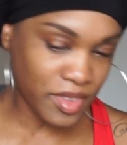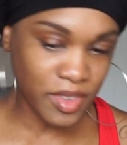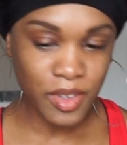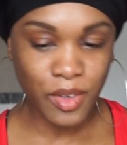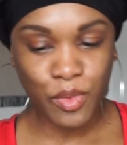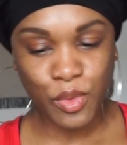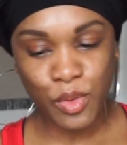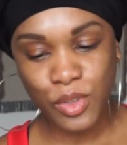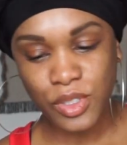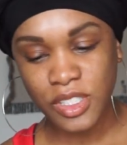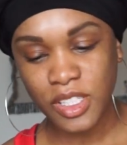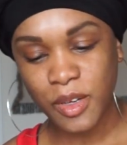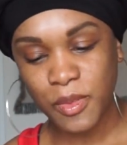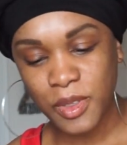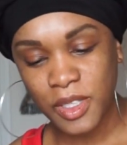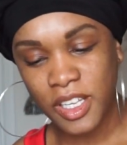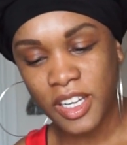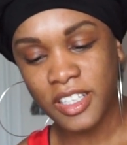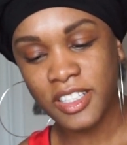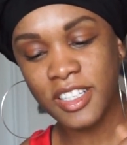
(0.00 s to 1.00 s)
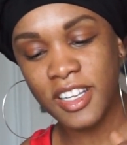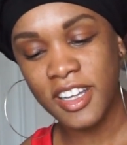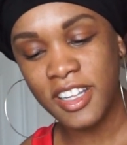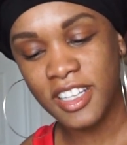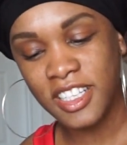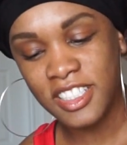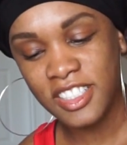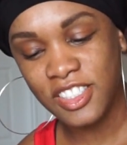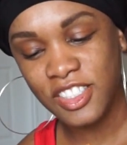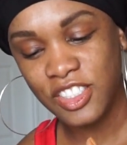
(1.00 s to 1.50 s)
of course I would like
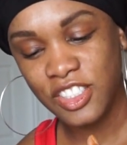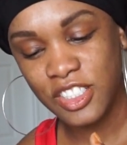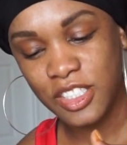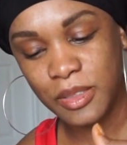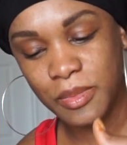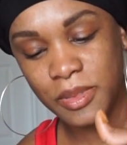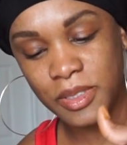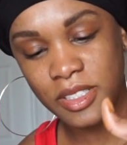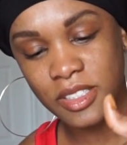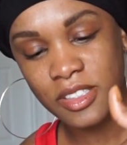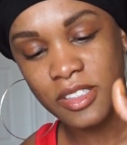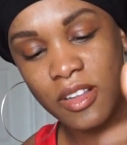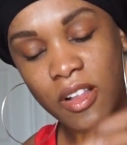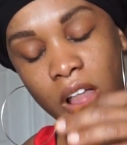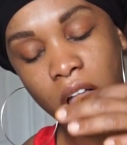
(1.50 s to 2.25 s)
that. That's the chickpeas.